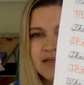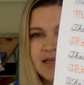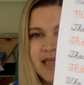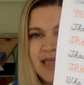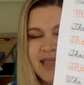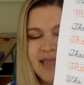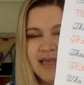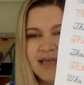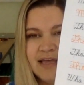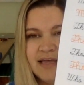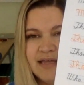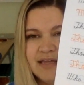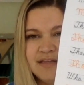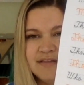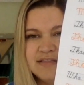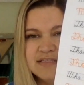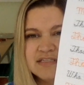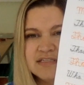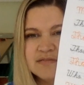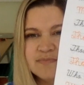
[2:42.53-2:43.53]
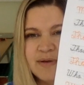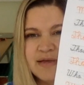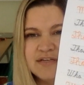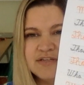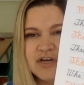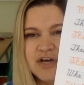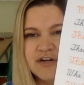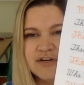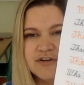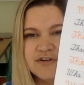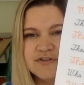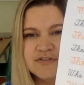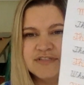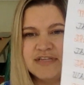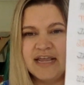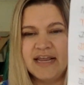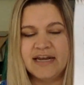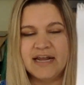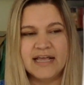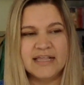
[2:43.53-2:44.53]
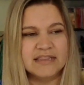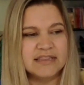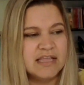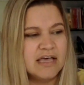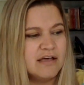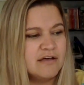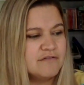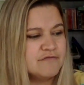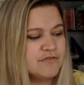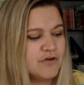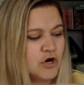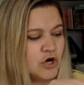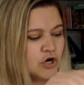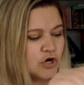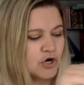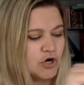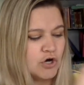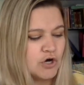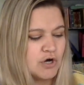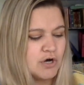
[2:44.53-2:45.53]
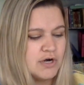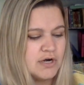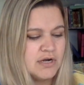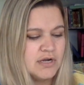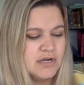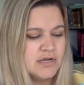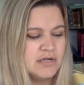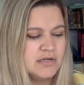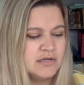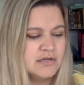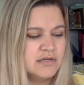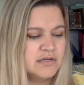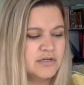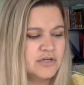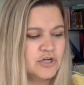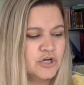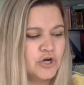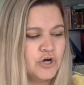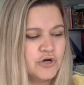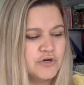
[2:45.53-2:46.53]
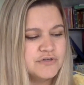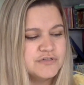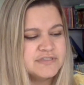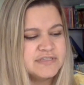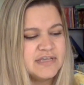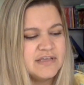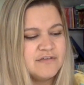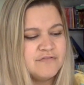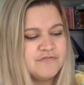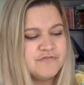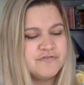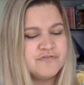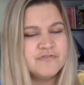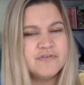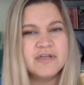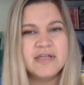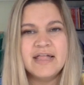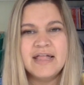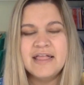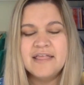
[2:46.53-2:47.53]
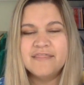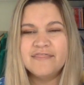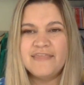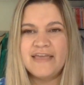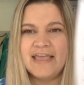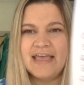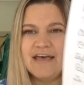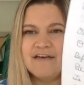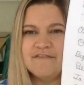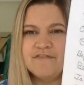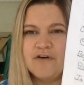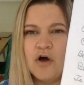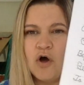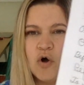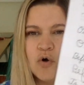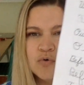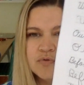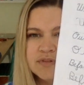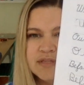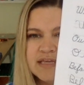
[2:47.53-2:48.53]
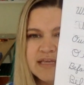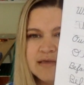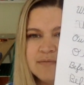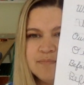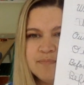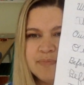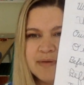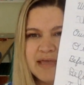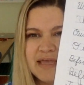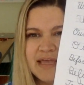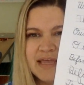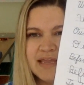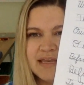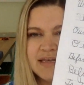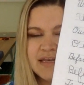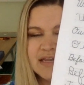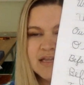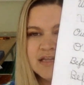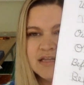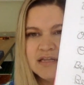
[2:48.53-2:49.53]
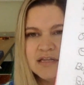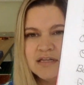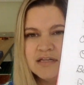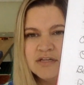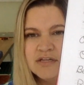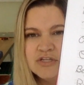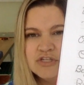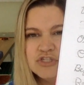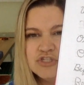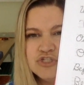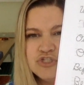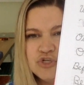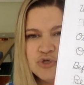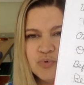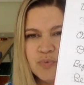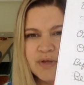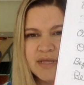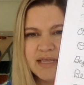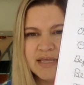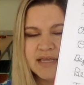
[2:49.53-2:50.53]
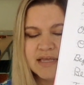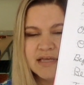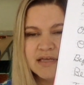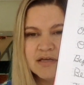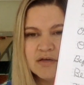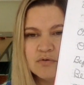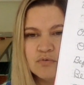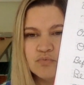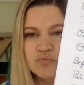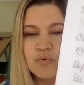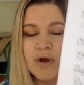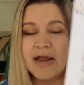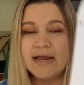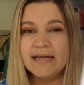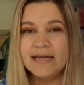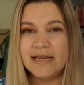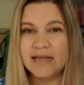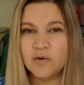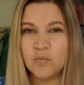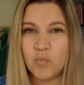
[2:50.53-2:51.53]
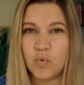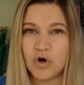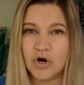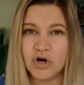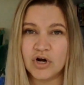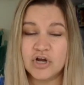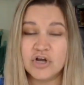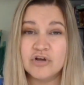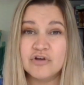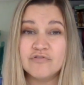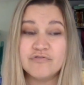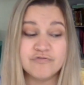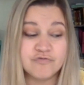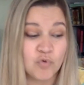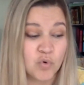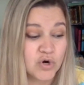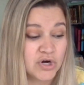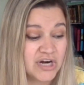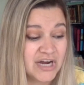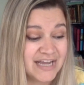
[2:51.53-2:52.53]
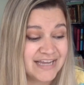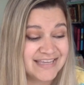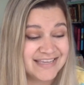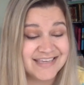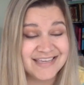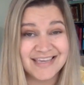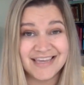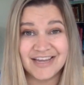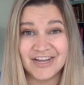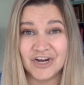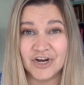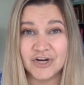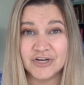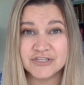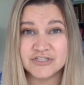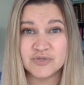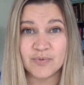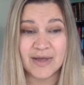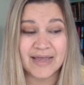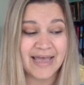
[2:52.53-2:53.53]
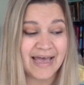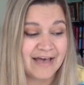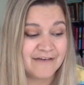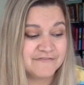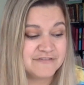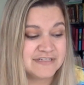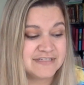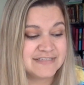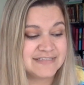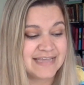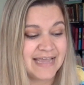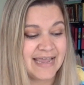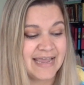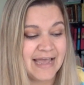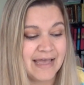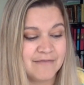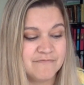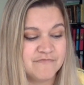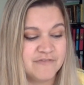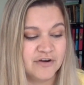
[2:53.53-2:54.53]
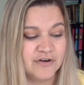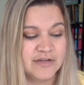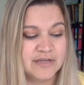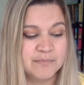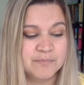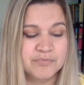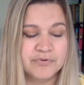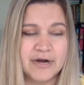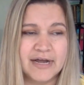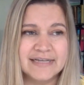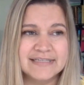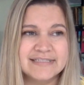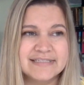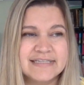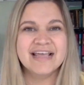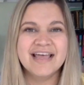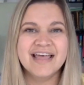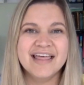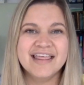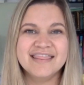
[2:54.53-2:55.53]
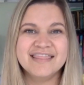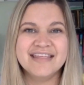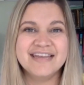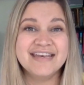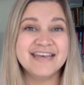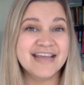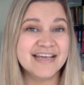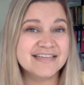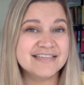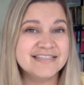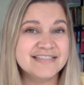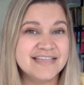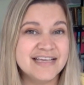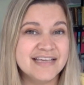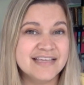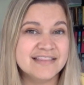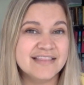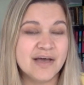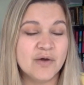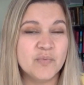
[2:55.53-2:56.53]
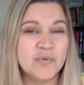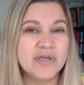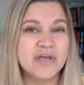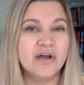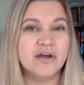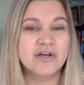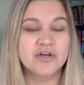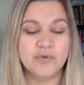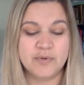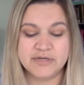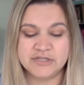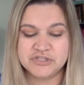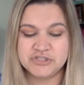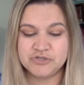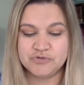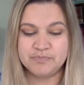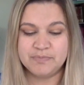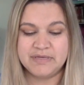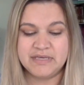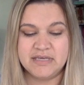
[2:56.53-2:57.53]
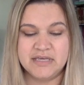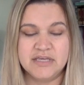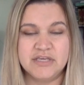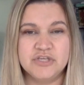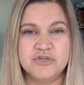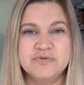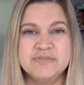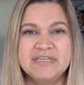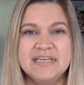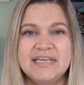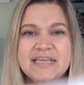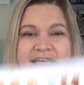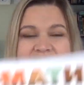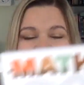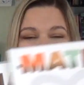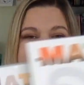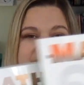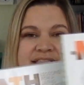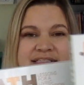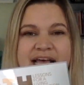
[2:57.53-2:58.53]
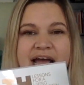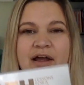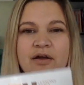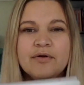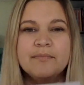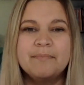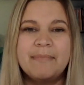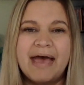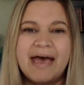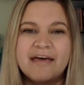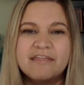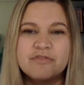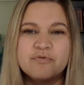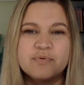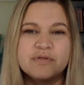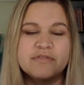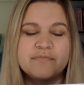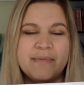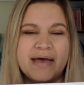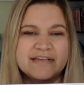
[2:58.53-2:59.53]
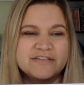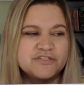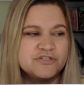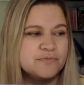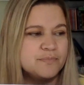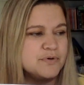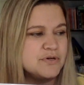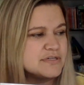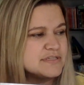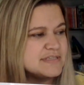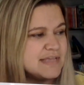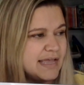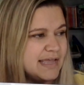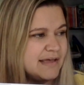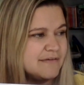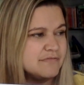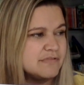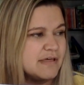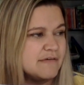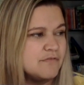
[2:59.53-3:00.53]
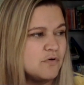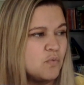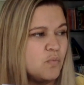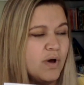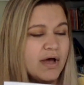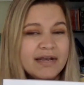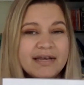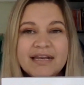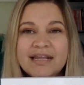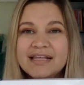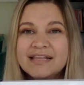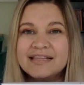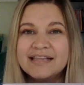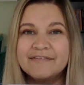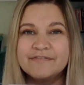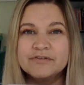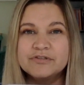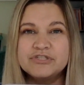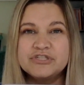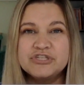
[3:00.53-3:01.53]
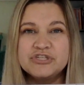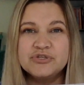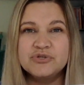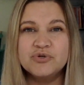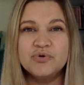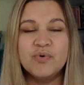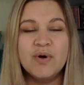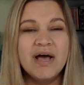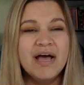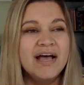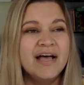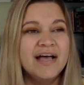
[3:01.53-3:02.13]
And this is my daughter's, and I love her cursive. They have only been doing writing work for a year. So I have to say I'm very impressed. The next thing that we are going to be using is our Math with Master Books. I have level 1, level 2.